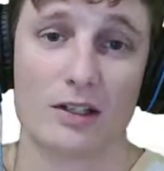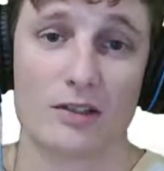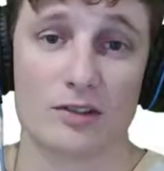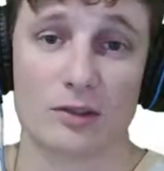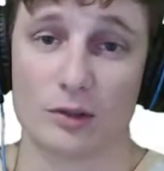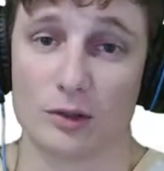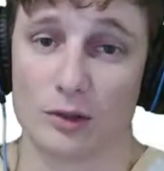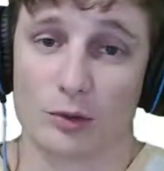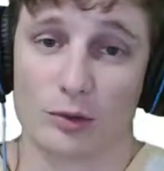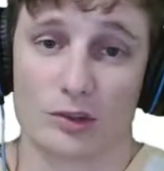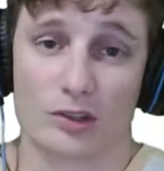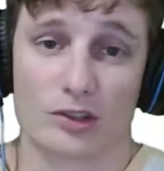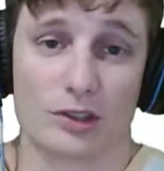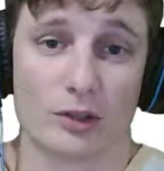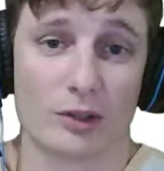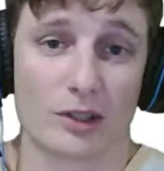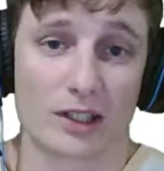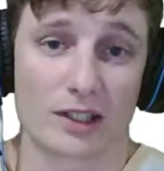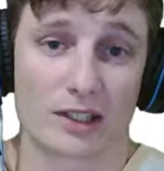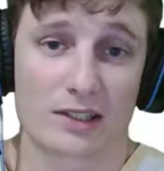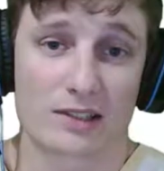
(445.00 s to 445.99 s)
So you'll still
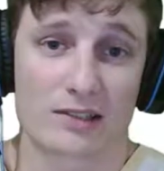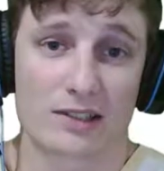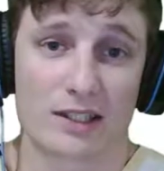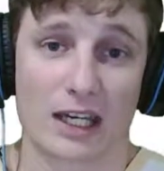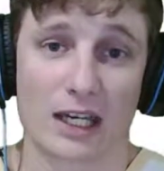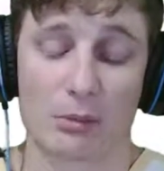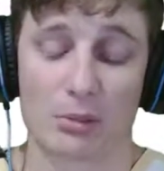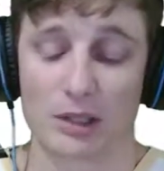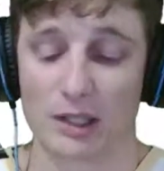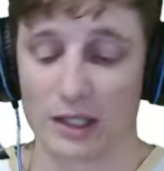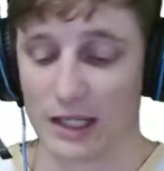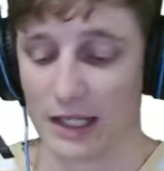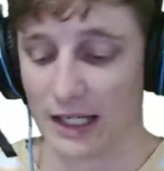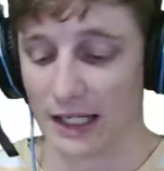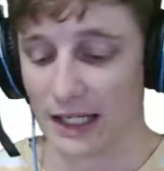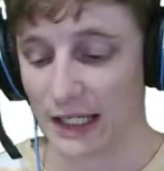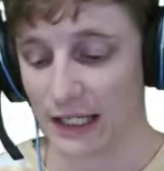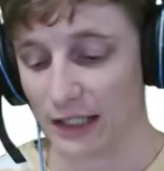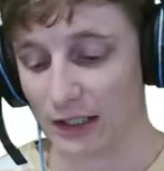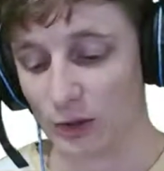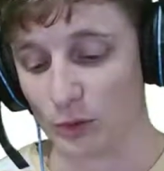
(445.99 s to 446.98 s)
get the stamp,
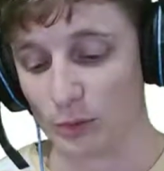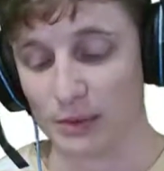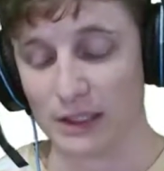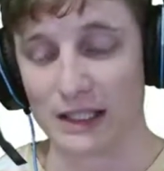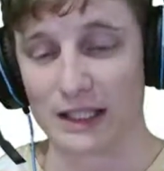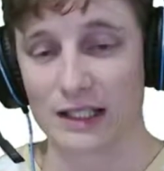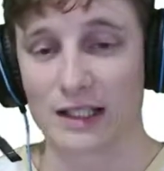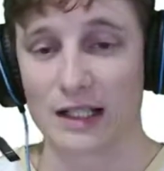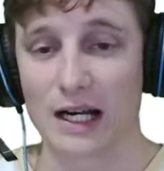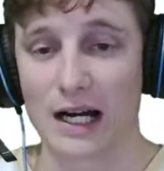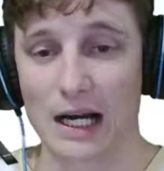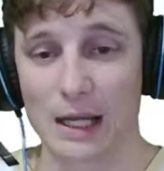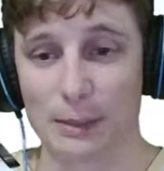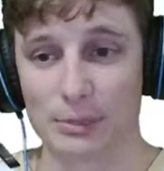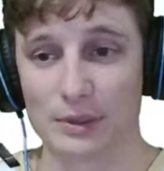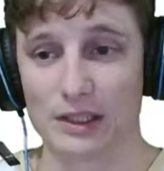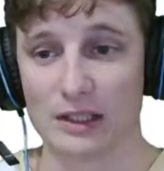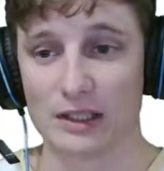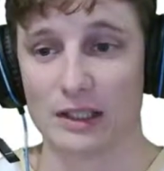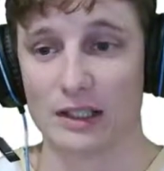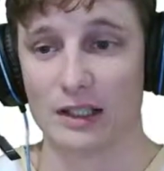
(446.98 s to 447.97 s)
and it'll be a
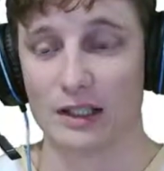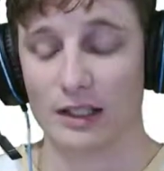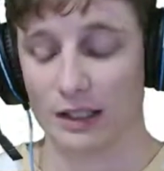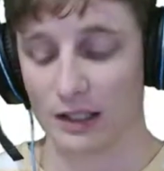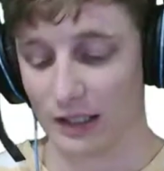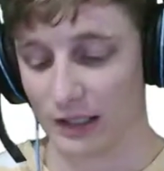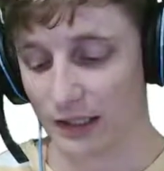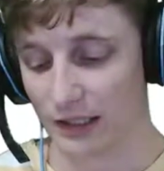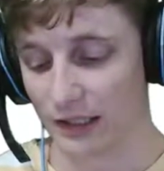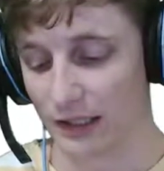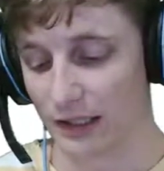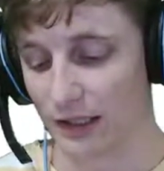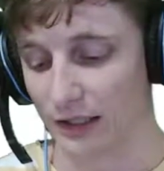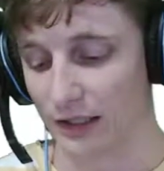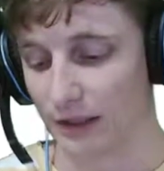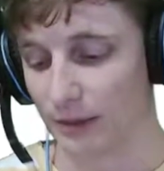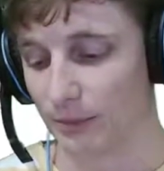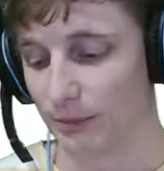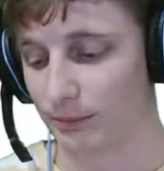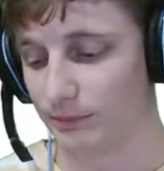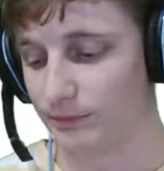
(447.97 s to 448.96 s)
copy.
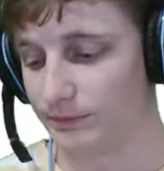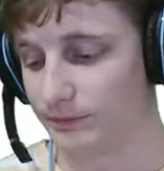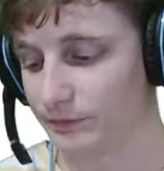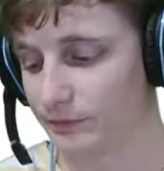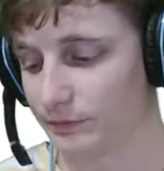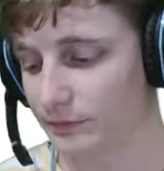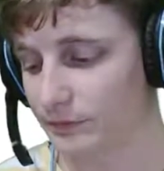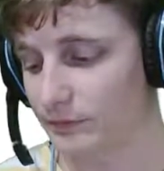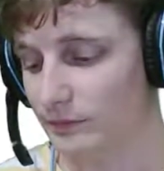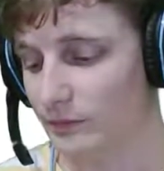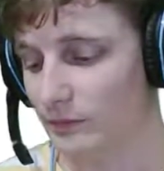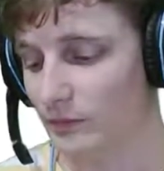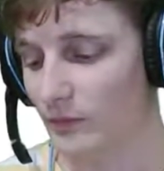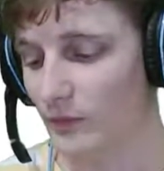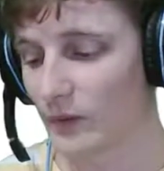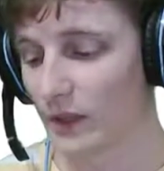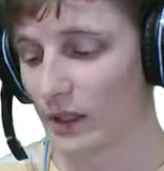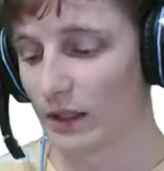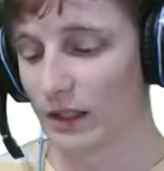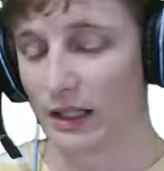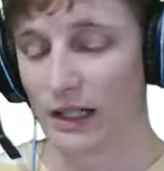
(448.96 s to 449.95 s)

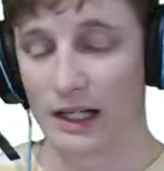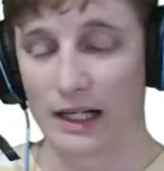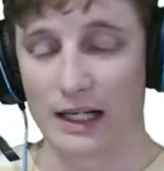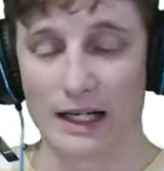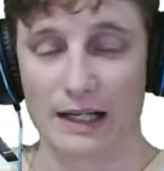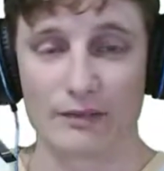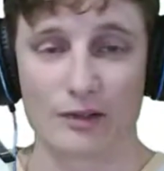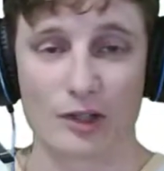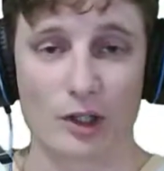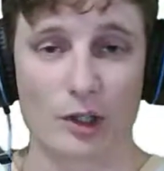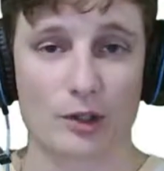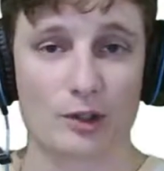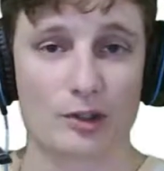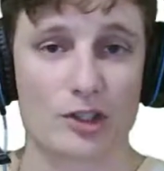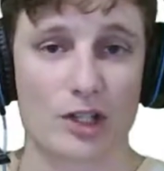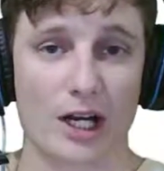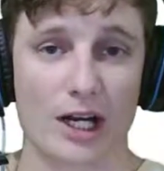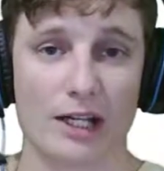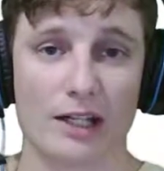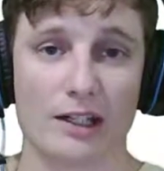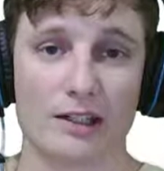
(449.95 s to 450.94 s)
I've heard
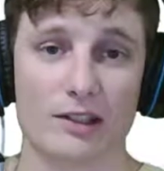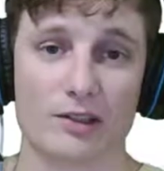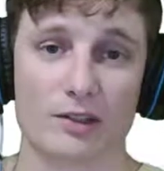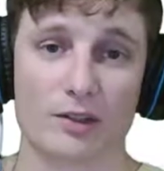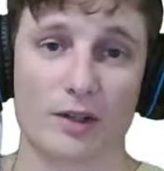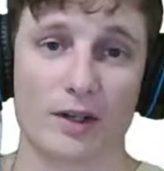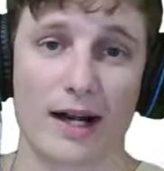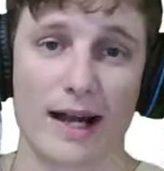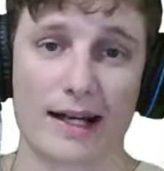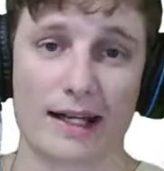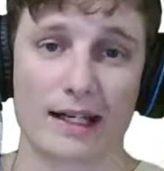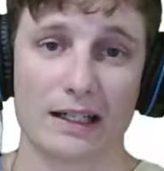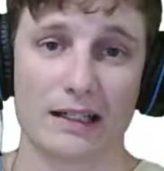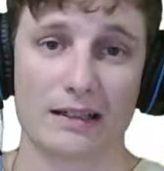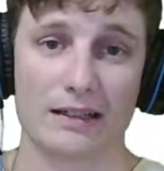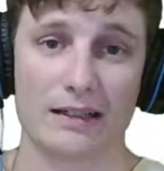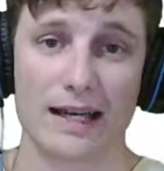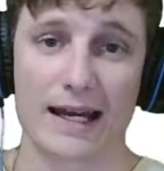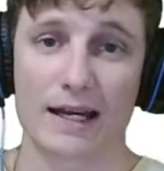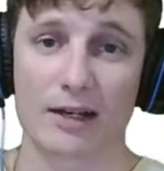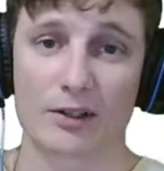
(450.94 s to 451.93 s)
China is cracking
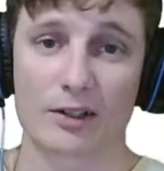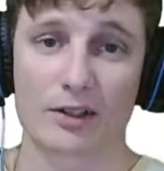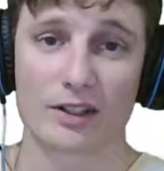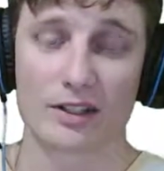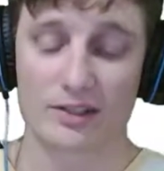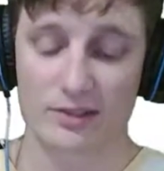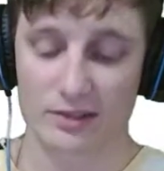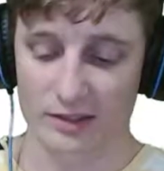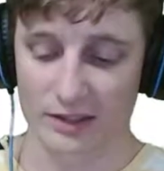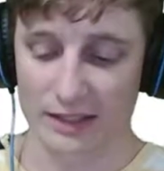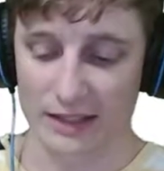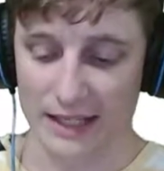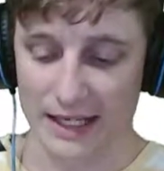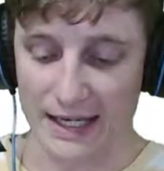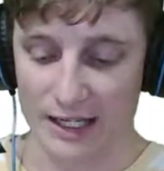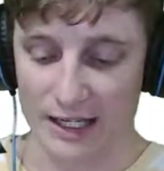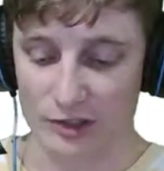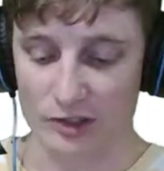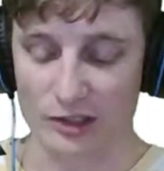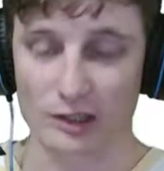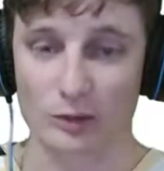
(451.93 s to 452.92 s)
down on this, and they
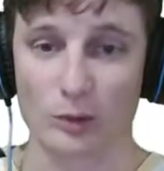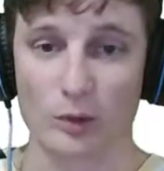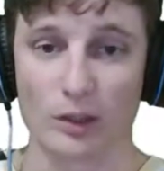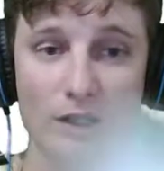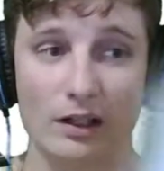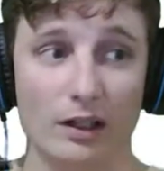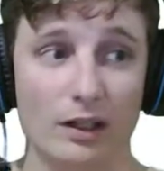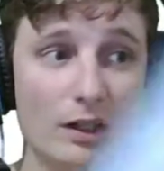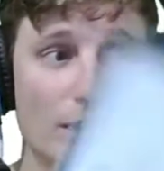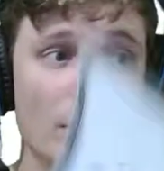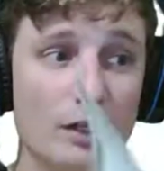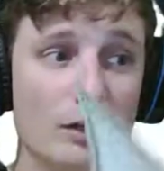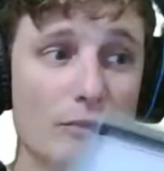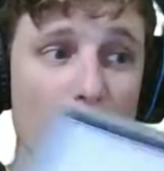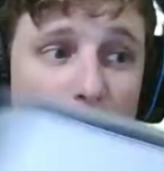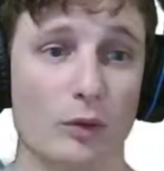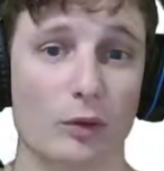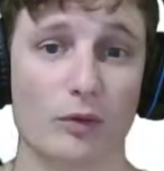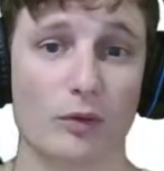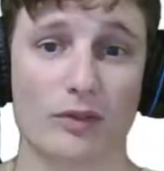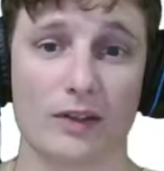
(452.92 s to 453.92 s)
actually want
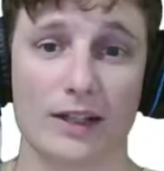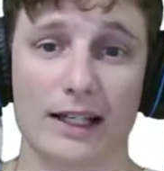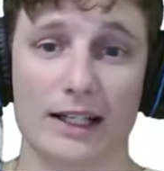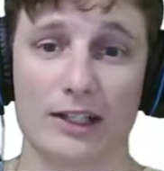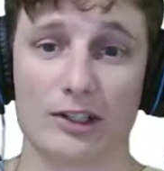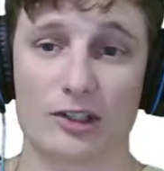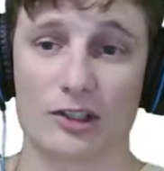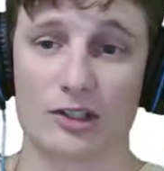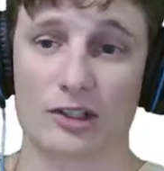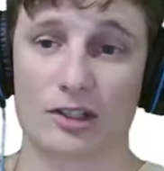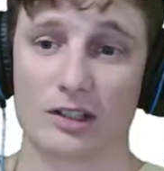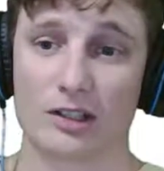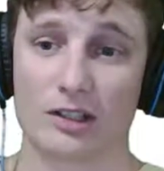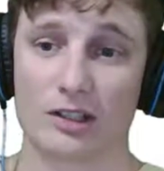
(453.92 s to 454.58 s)
full-fledged